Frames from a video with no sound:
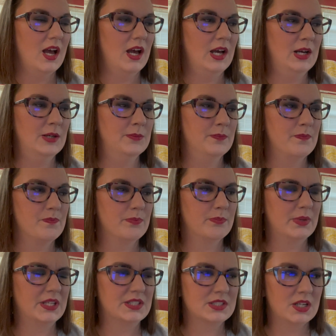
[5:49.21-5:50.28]

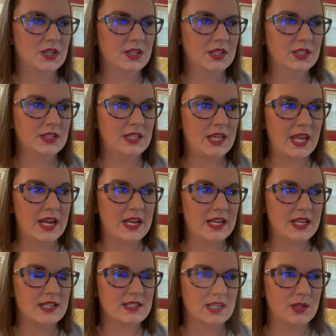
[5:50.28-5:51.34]
But it started in the 80s